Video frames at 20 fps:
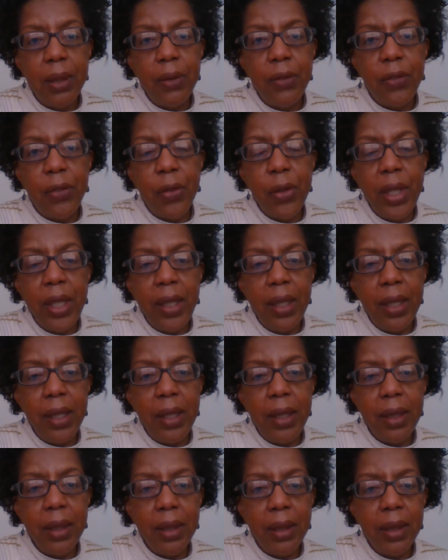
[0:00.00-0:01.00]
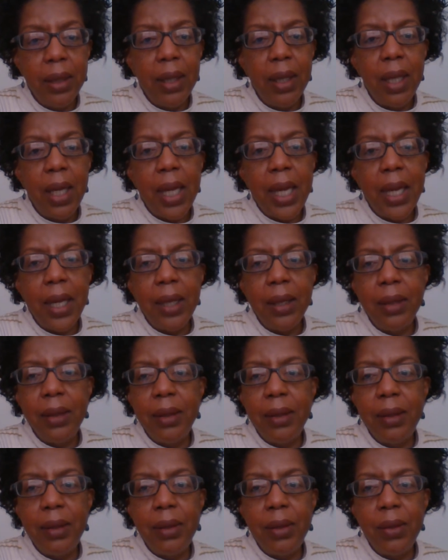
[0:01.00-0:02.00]
freely
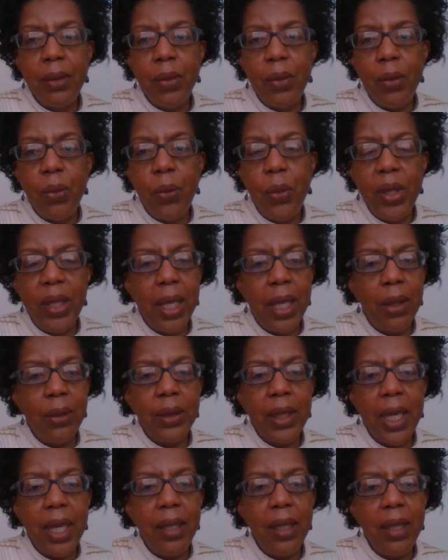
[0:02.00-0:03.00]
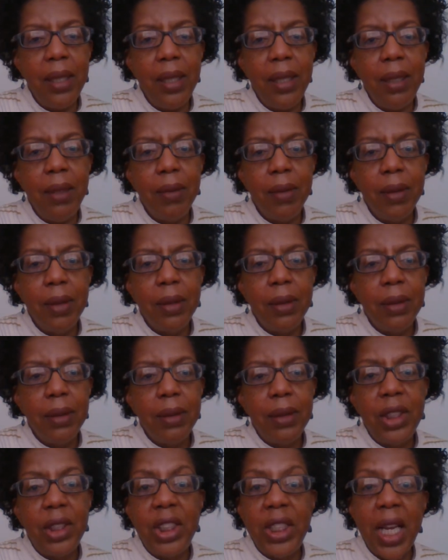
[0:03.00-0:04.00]
and without any
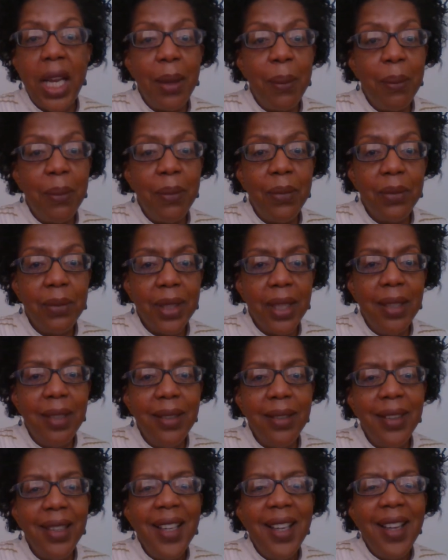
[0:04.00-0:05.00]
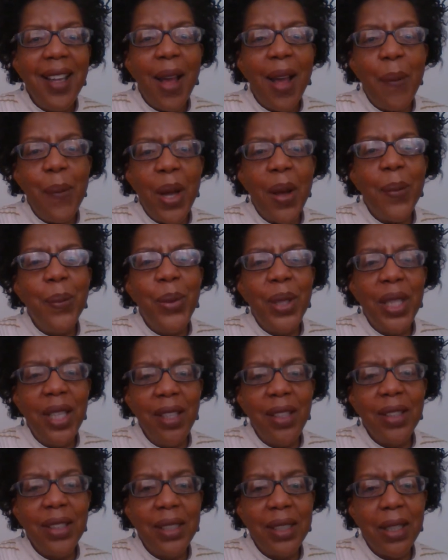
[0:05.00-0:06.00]
shame about
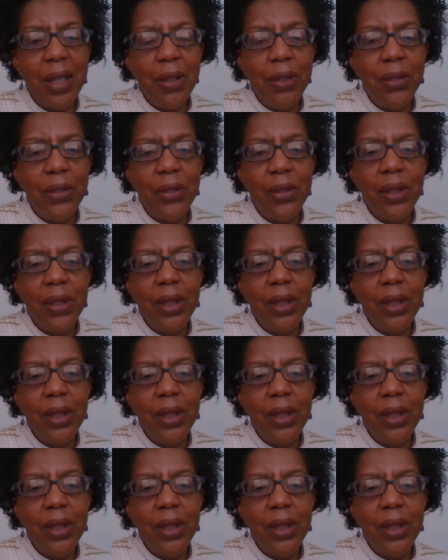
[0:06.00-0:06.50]
being yourself.